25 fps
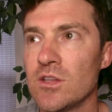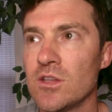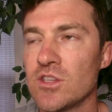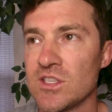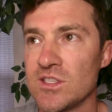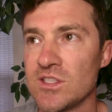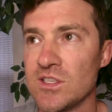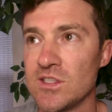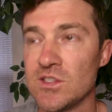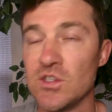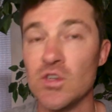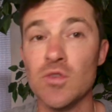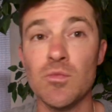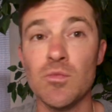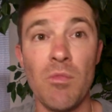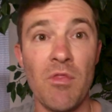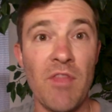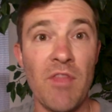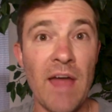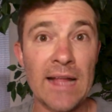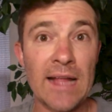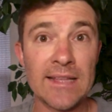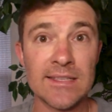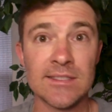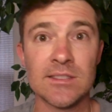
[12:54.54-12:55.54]
just assume
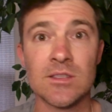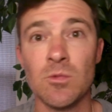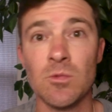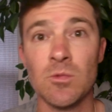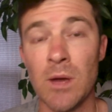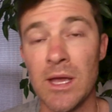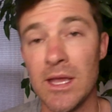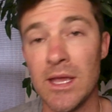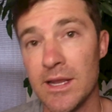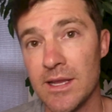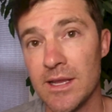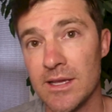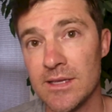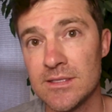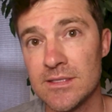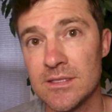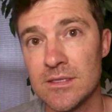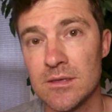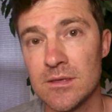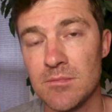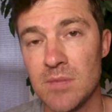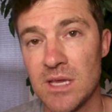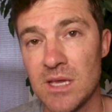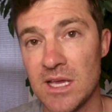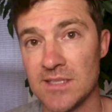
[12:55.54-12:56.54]
that's the way it is
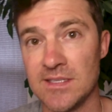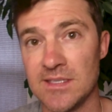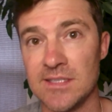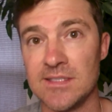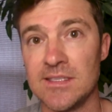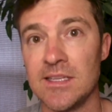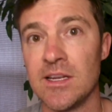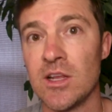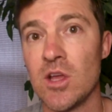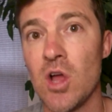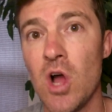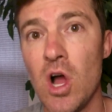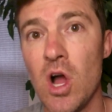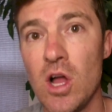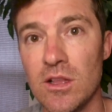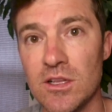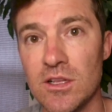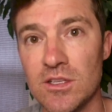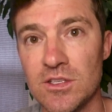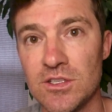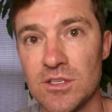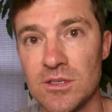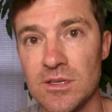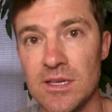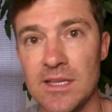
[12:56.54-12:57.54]
because it's in a
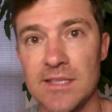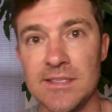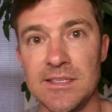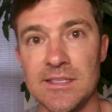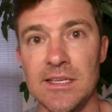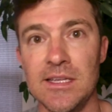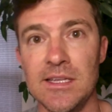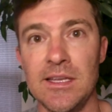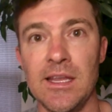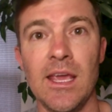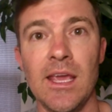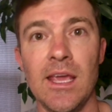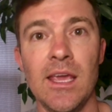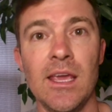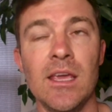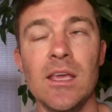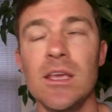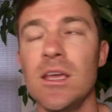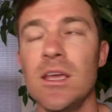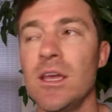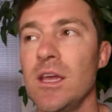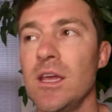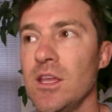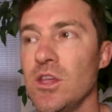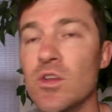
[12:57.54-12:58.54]
college, it's in
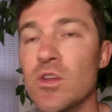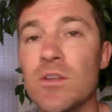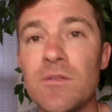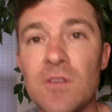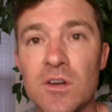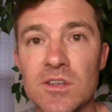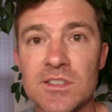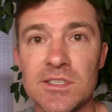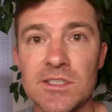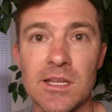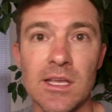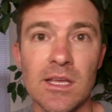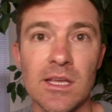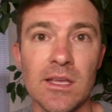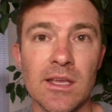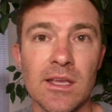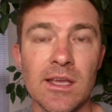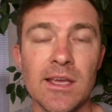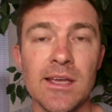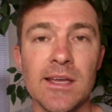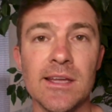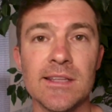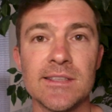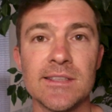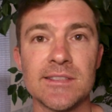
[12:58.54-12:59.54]
a university,
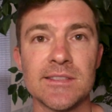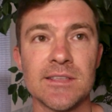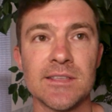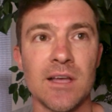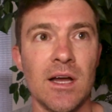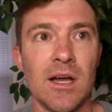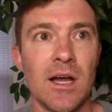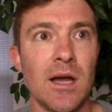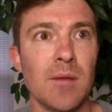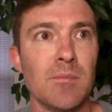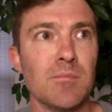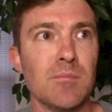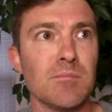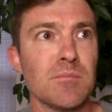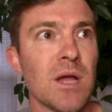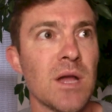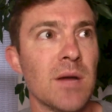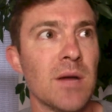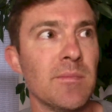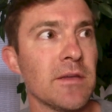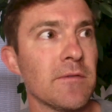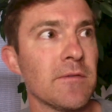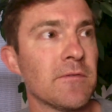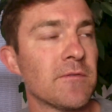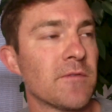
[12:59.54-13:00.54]
it's um,
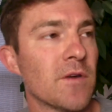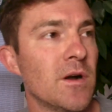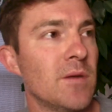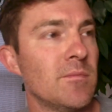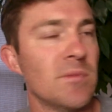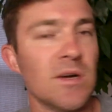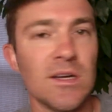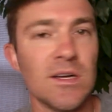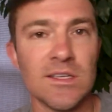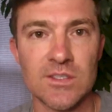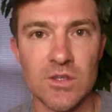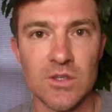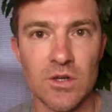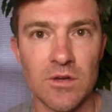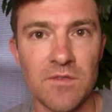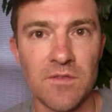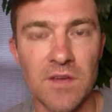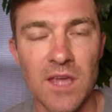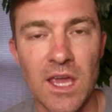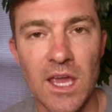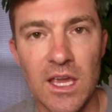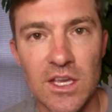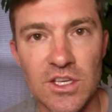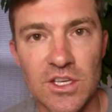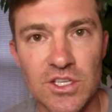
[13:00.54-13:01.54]
coming from a
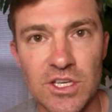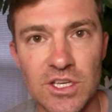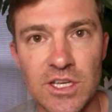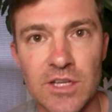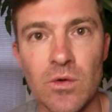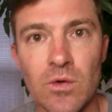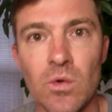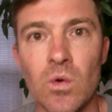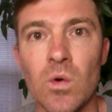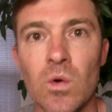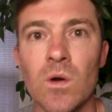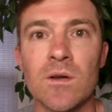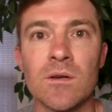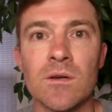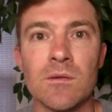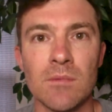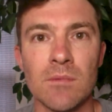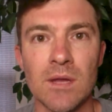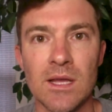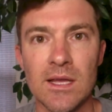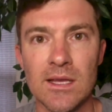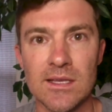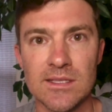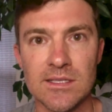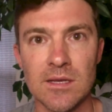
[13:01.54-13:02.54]
certification or
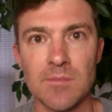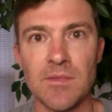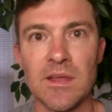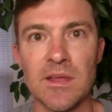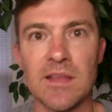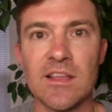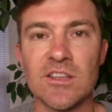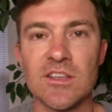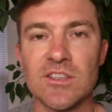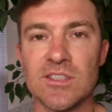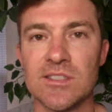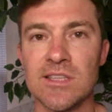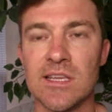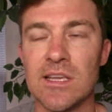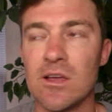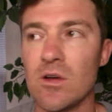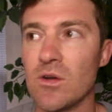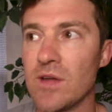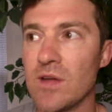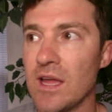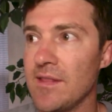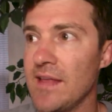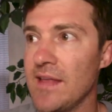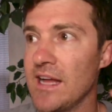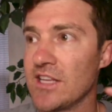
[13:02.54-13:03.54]
something. They just think,
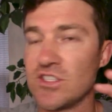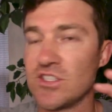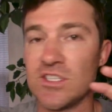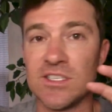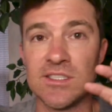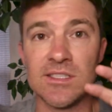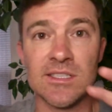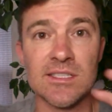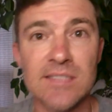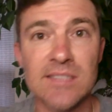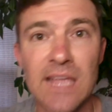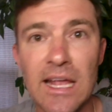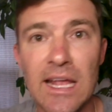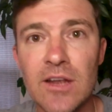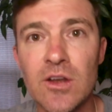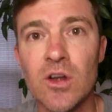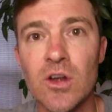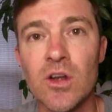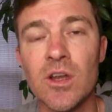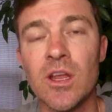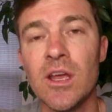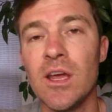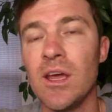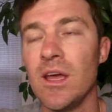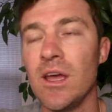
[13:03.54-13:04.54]
okay, that's just the
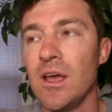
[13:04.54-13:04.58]
standard.